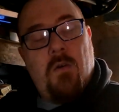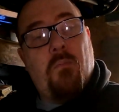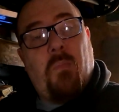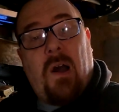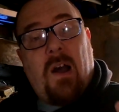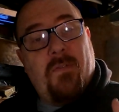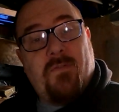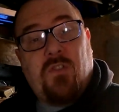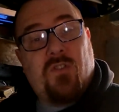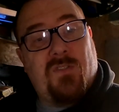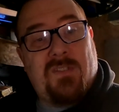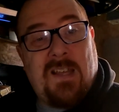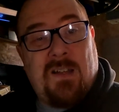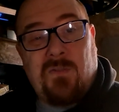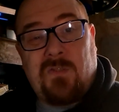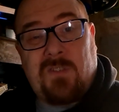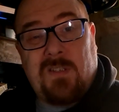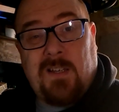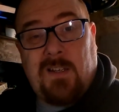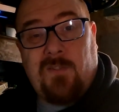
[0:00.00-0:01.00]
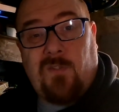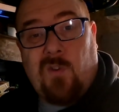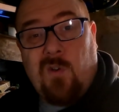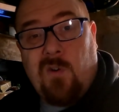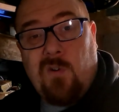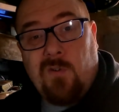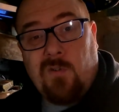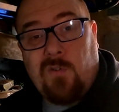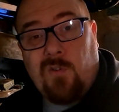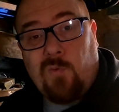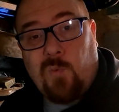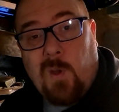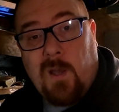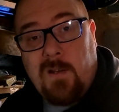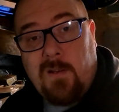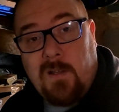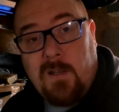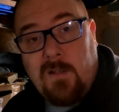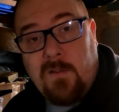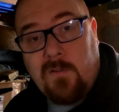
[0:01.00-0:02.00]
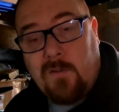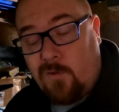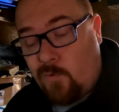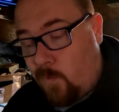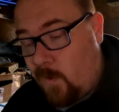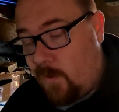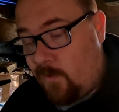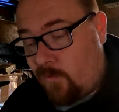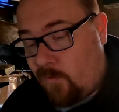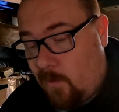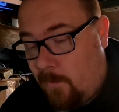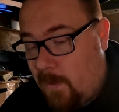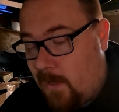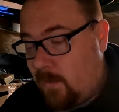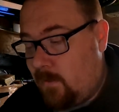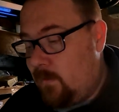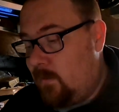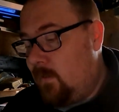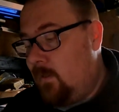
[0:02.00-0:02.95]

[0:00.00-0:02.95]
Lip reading: But I've just downsized the hooks as we're heading into spring summer.